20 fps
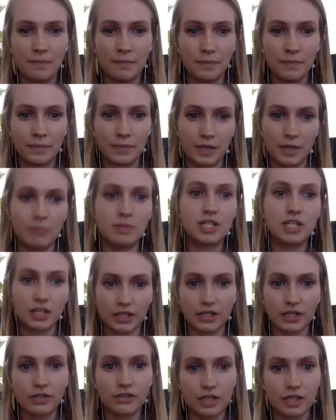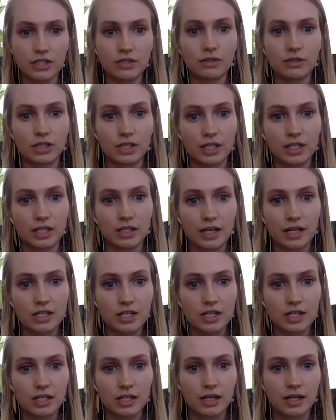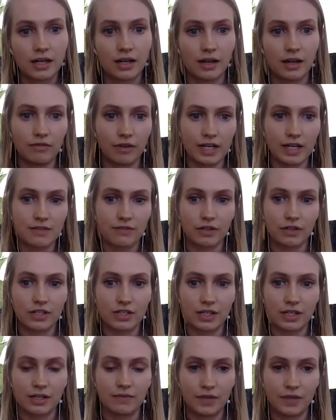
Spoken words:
the material that you learn in lecture and vice versa.